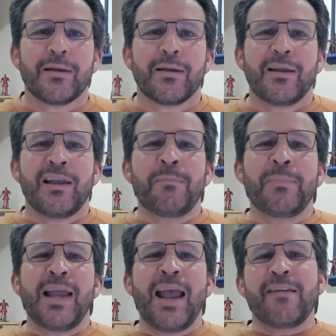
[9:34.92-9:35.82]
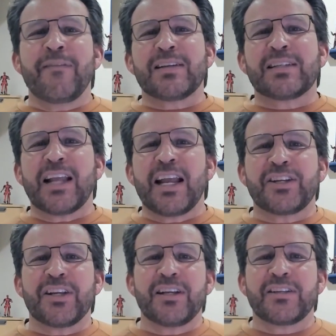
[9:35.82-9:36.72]
NBA
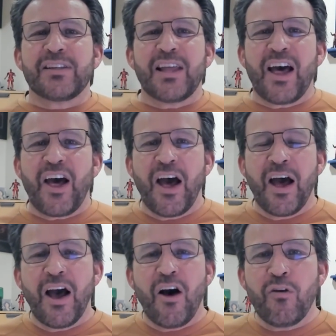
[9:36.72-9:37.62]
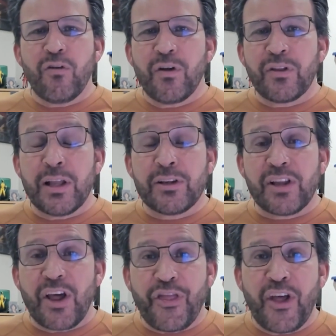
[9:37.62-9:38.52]
investigation into the
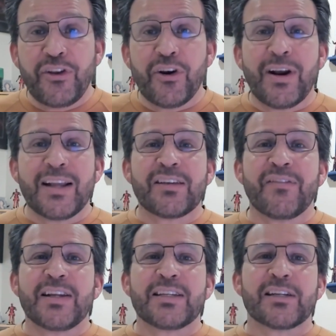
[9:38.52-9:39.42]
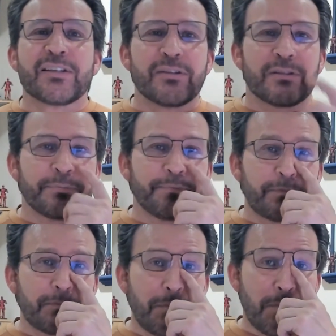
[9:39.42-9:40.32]
Thunder and 76ers.
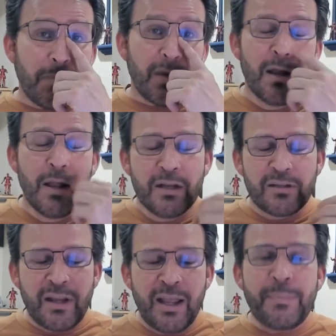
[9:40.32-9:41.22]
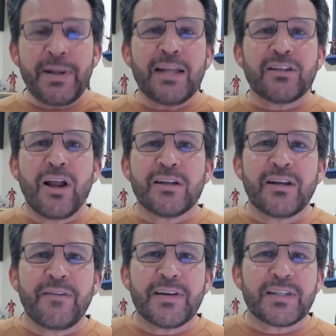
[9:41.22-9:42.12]
So the NBA has launched an
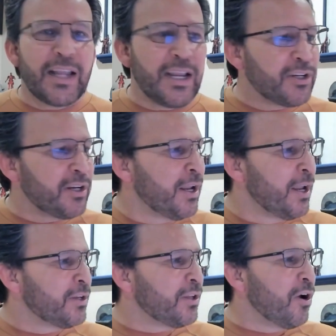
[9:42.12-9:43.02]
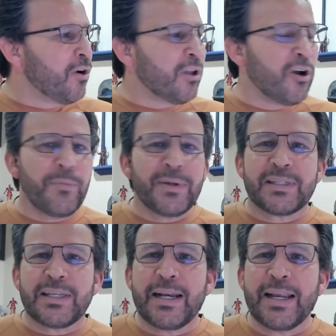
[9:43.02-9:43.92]
investigation to the Oklahoma
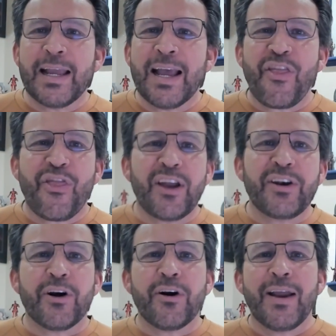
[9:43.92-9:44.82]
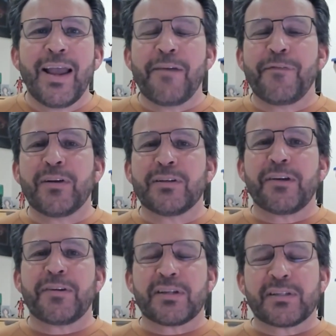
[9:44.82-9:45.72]
City Thunder and
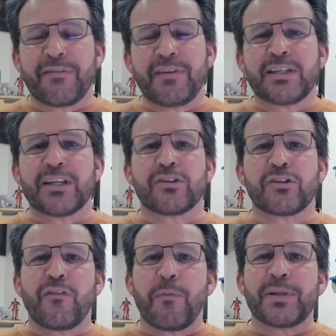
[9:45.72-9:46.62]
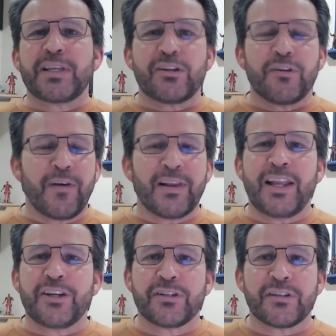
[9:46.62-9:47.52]
Philadelphia 76ers over potential
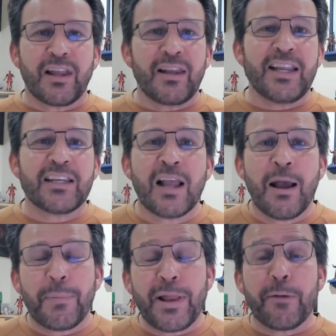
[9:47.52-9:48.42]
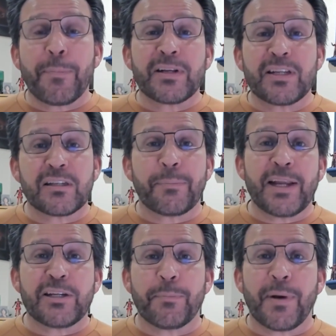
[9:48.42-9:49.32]
violations of the league's player
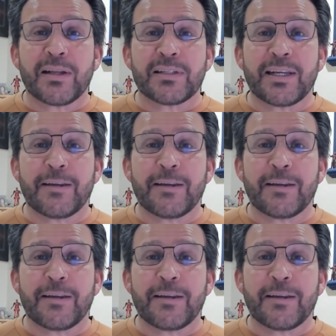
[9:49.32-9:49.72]
participation policy.